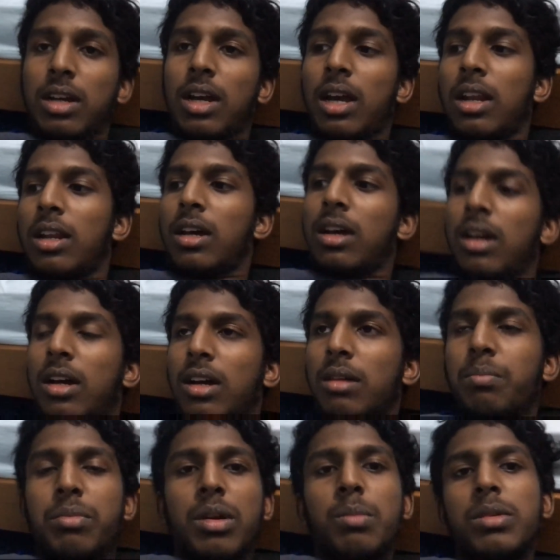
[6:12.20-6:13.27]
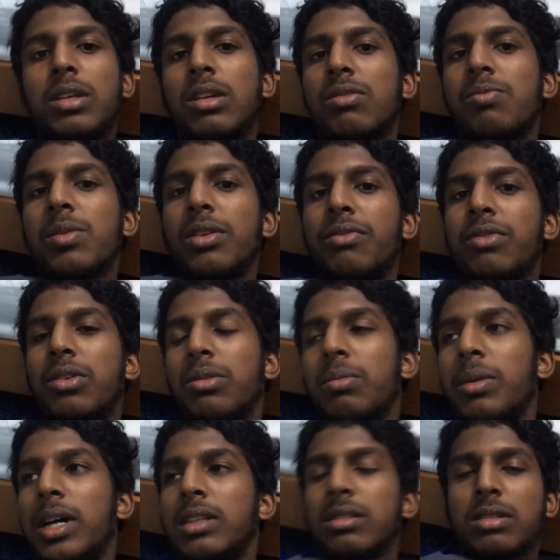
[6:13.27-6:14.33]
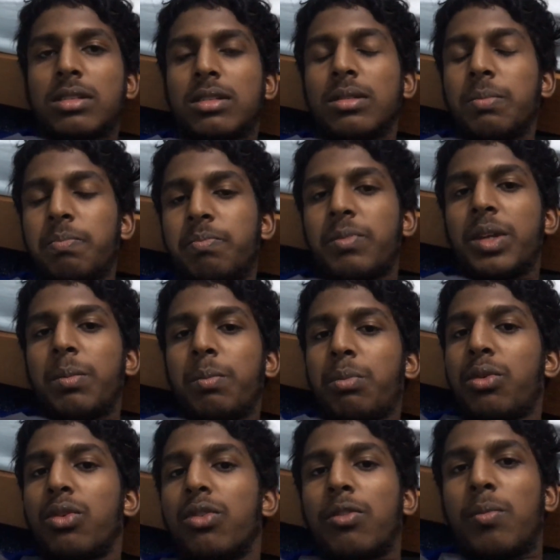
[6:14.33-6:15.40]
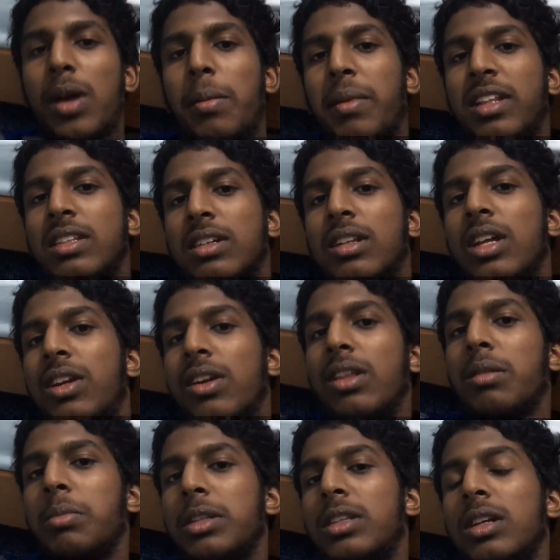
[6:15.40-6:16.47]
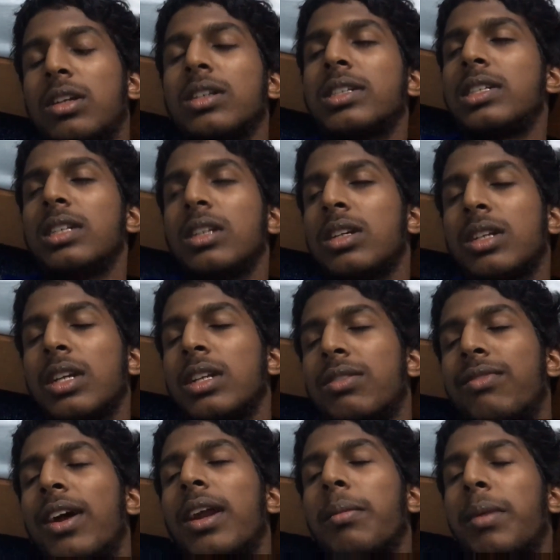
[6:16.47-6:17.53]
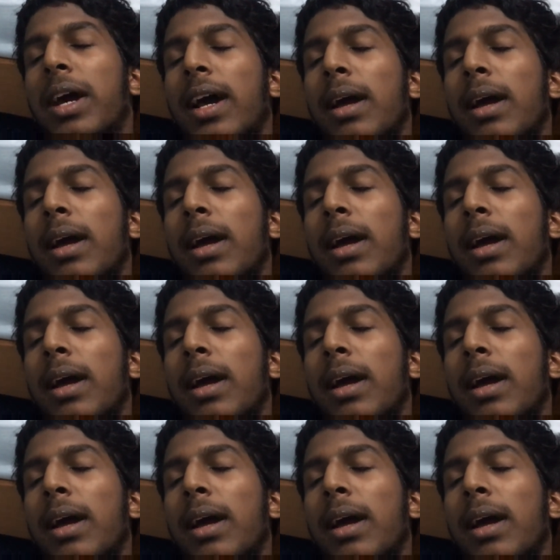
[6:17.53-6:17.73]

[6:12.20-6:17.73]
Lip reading: And probably give me a few months to improve my mental arithmetic, because seriously, it's very bad.